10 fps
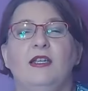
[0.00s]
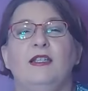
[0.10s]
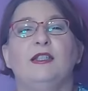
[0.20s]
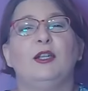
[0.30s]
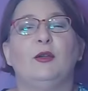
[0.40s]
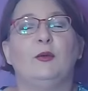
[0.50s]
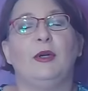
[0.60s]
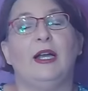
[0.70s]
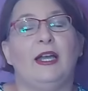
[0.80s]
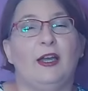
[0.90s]
So
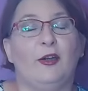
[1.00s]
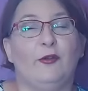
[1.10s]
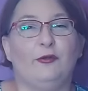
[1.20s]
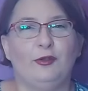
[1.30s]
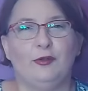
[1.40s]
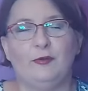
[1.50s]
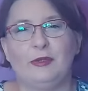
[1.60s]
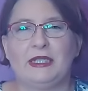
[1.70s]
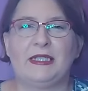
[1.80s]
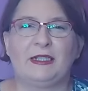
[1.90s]
a few
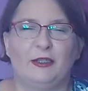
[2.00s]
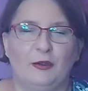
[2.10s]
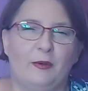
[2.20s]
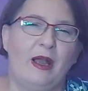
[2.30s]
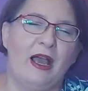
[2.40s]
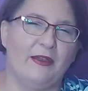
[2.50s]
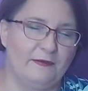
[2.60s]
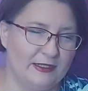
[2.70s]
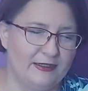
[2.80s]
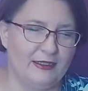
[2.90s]
weeks ago I
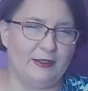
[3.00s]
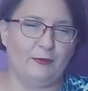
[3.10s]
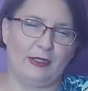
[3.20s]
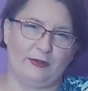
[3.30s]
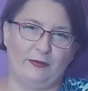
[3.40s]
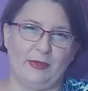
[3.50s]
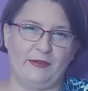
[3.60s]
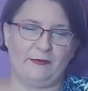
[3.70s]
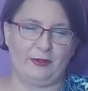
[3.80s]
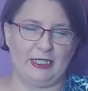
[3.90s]
visited one of my
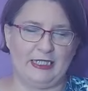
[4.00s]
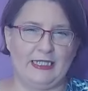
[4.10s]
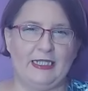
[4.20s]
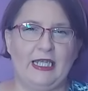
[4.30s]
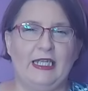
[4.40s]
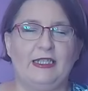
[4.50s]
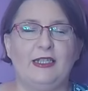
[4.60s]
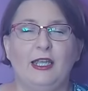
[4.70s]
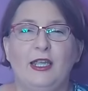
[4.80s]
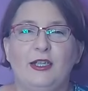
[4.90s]
friends and
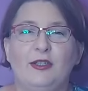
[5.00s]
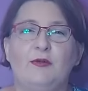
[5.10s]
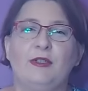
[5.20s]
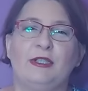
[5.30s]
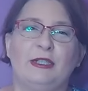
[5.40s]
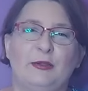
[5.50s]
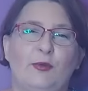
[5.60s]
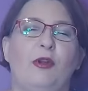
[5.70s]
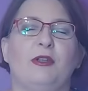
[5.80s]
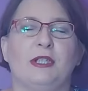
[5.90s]
she was in the
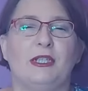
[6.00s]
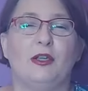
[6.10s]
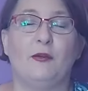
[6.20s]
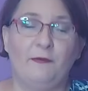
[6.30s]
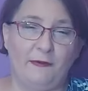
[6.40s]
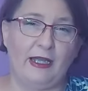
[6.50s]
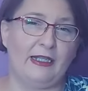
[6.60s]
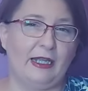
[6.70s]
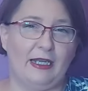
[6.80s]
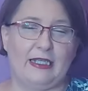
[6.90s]
process of
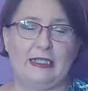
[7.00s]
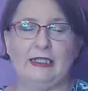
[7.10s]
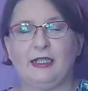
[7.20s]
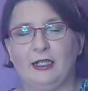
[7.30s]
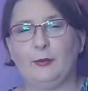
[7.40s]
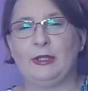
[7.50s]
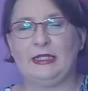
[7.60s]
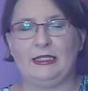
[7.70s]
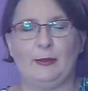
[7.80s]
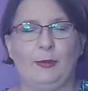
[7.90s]
finalizing her
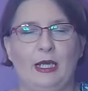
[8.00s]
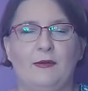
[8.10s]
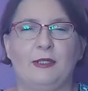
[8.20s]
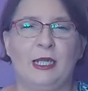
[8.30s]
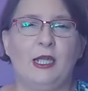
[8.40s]
Patina blouse